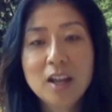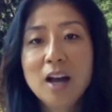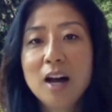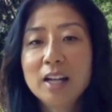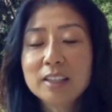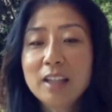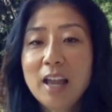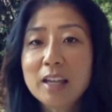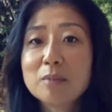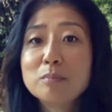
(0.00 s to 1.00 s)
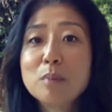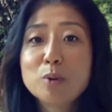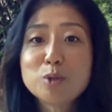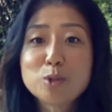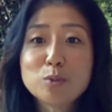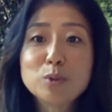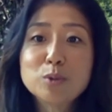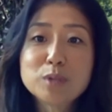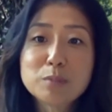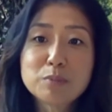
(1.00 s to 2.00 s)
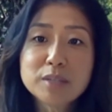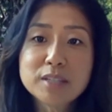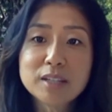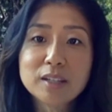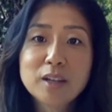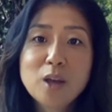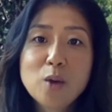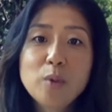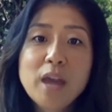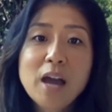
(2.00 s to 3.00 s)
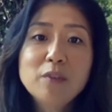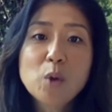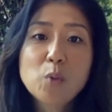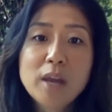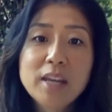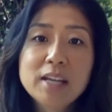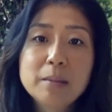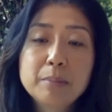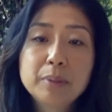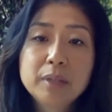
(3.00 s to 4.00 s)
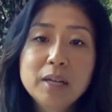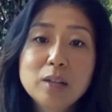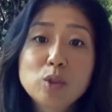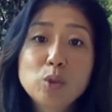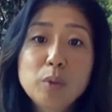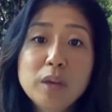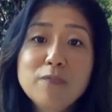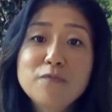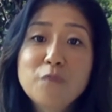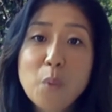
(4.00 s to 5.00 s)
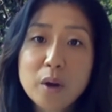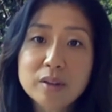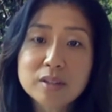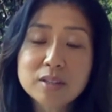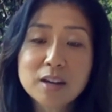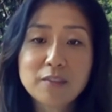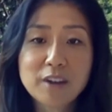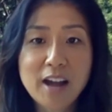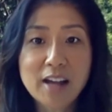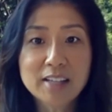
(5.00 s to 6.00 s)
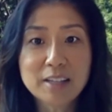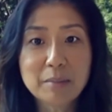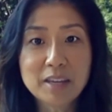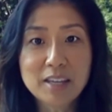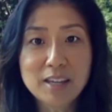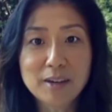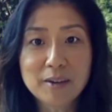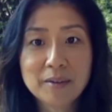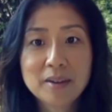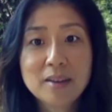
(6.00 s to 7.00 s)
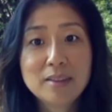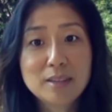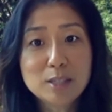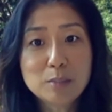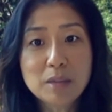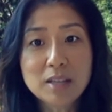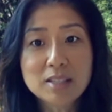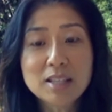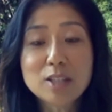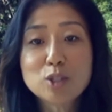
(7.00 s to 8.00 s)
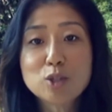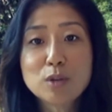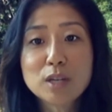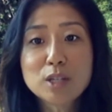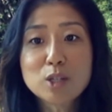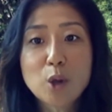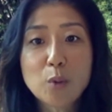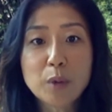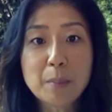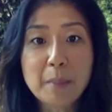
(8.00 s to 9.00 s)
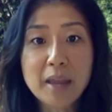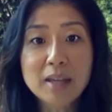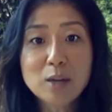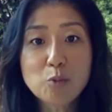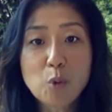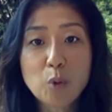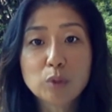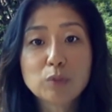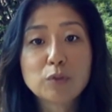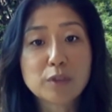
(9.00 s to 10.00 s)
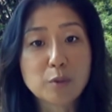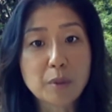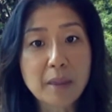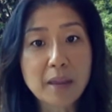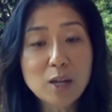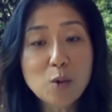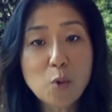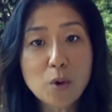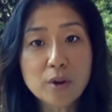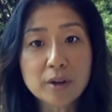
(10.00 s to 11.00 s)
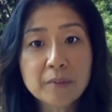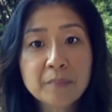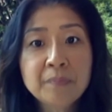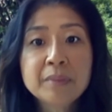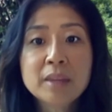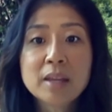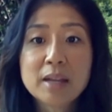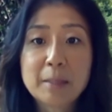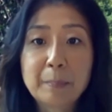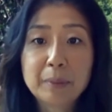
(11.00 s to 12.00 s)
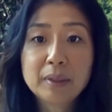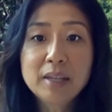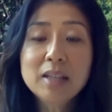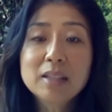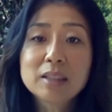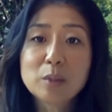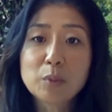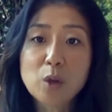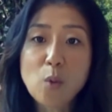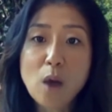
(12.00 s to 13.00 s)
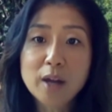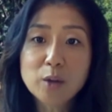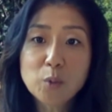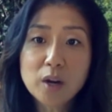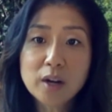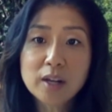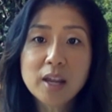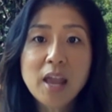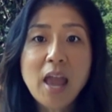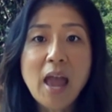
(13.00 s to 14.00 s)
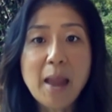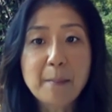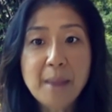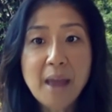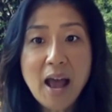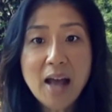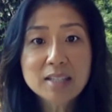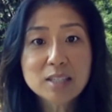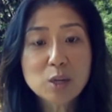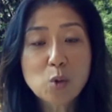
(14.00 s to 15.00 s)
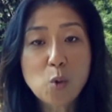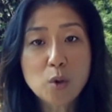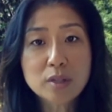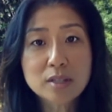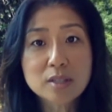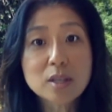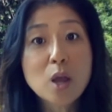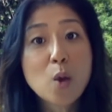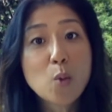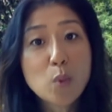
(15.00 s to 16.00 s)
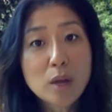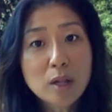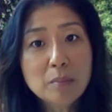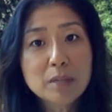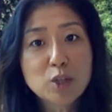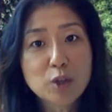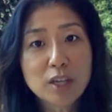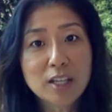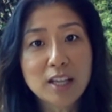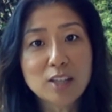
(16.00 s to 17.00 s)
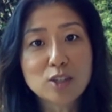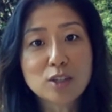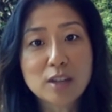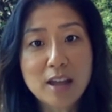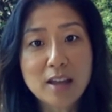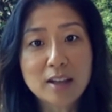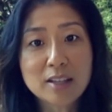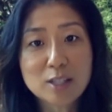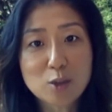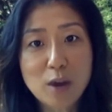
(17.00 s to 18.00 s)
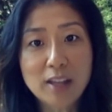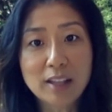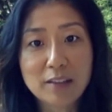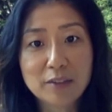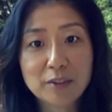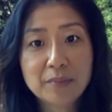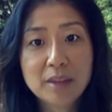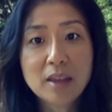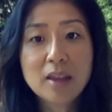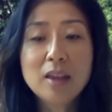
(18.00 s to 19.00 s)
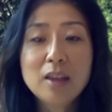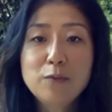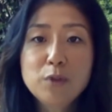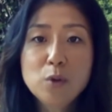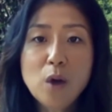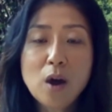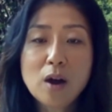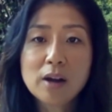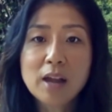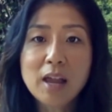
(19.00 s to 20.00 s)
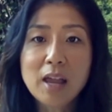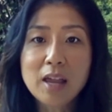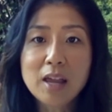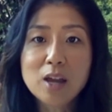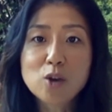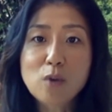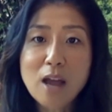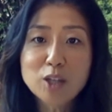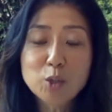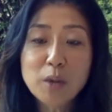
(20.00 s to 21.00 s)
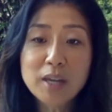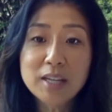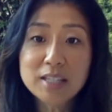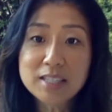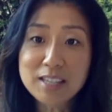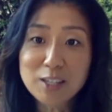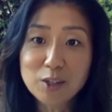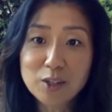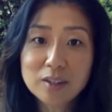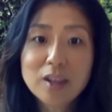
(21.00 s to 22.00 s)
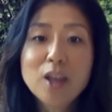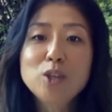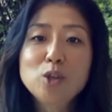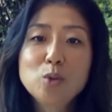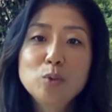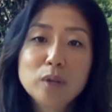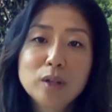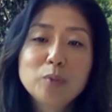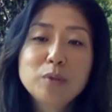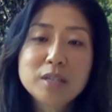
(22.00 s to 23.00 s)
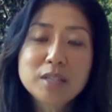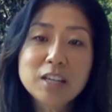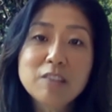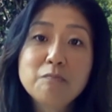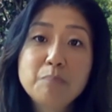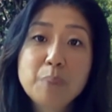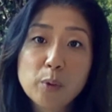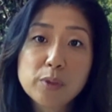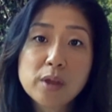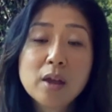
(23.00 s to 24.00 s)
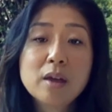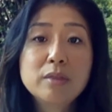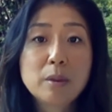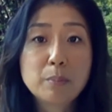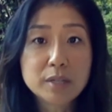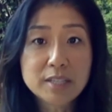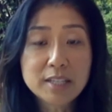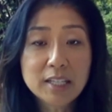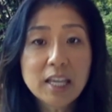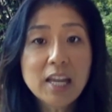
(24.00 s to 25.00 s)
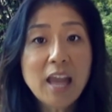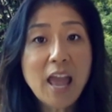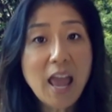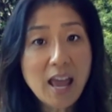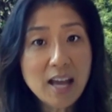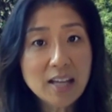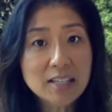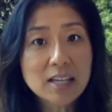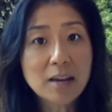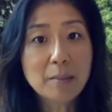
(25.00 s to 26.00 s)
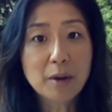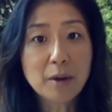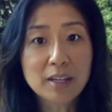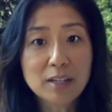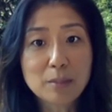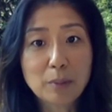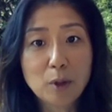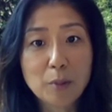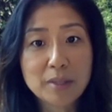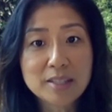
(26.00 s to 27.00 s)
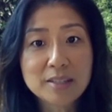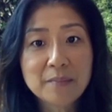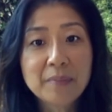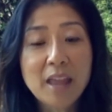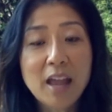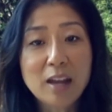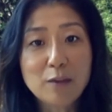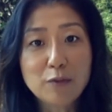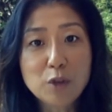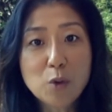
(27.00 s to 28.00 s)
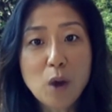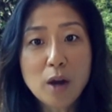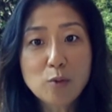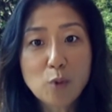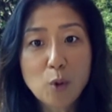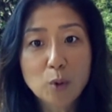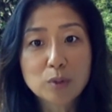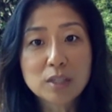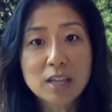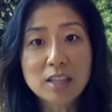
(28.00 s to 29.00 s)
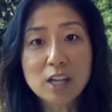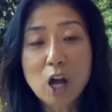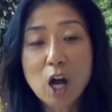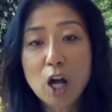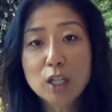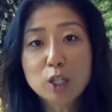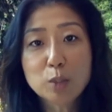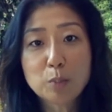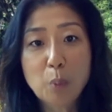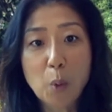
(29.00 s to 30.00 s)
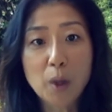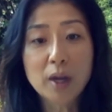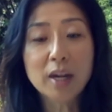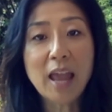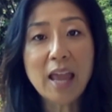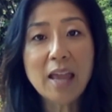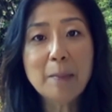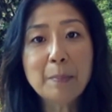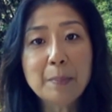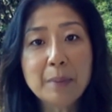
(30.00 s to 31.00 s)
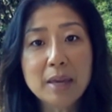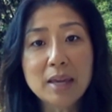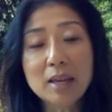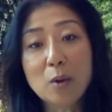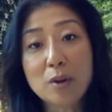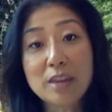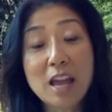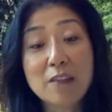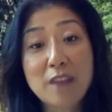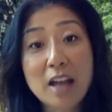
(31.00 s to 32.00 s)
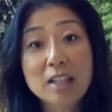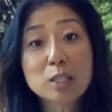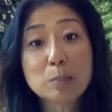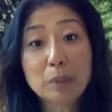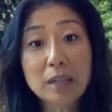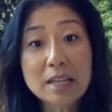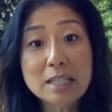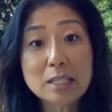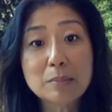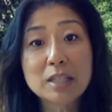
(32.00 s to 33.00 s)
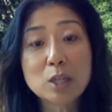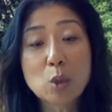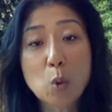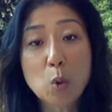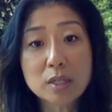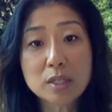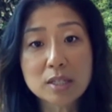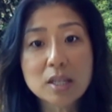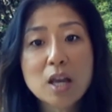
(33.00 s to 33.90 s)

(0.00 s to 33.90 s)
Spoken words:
Unlike most schools in Brazil, we have already completed 3/4 of our academic year. This means that students who remain enrolled for the remaining quarter, complete the required work, and pass their courses will matriculate to the next grade level. If you are a graduating senior, you will receive both the Brazilian and American diplomas. And if you are enrolled in the College Board AP or the Advanced Placement courses,